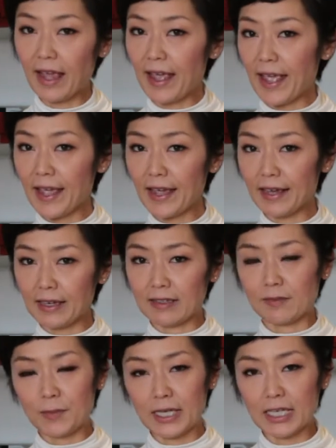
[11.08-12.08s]
Hey,
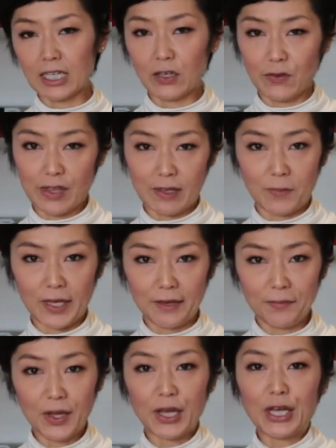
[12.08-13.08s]
it's me,
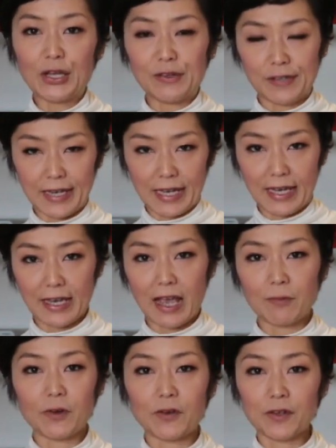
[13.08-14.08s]
Yoshimi. Today,
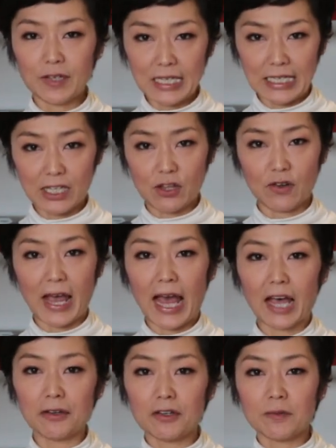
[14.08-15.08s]
I'm going to teach you
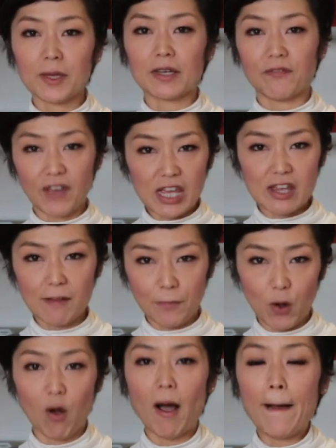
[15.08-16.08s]
how to make
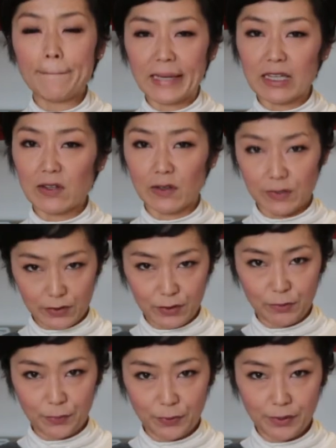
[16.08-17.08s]
vegetable miso
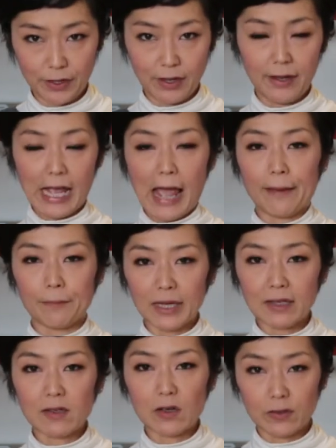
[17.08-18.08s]
soup.
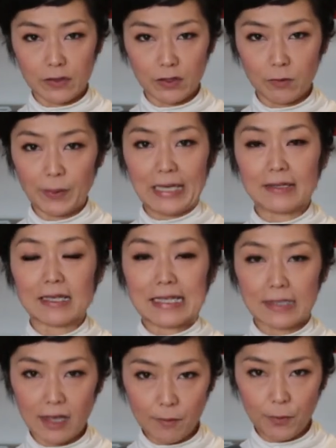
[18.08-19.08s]
Miso soup is a
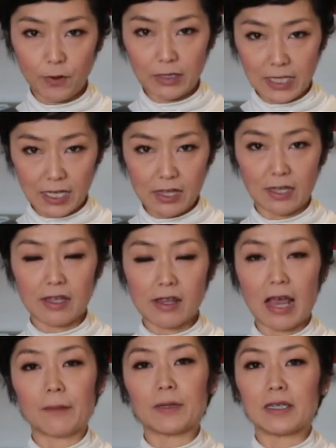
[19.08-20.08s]
staple dish in
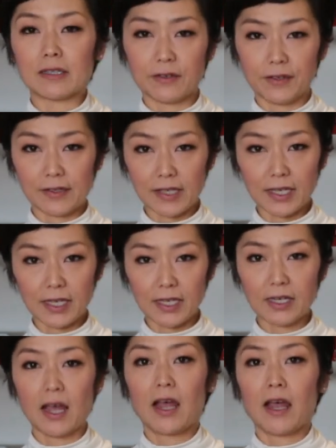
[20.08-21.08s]
Japanese
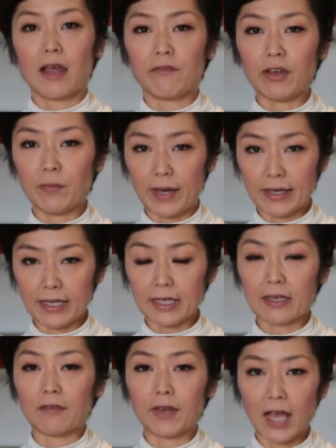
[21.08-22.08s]
cuisine, and we make it
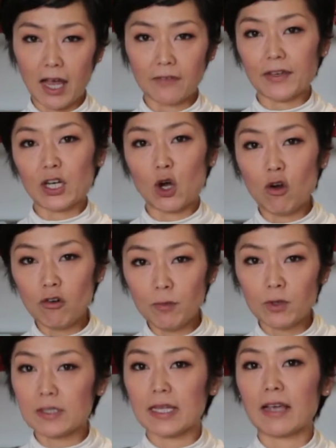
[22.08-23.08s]
and we have it
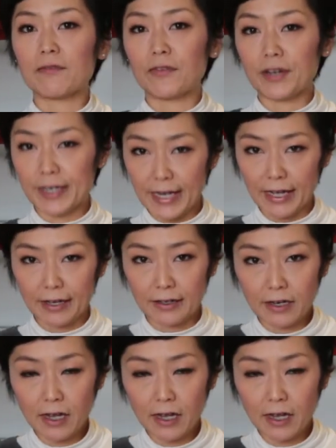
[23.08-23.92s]
almost every day.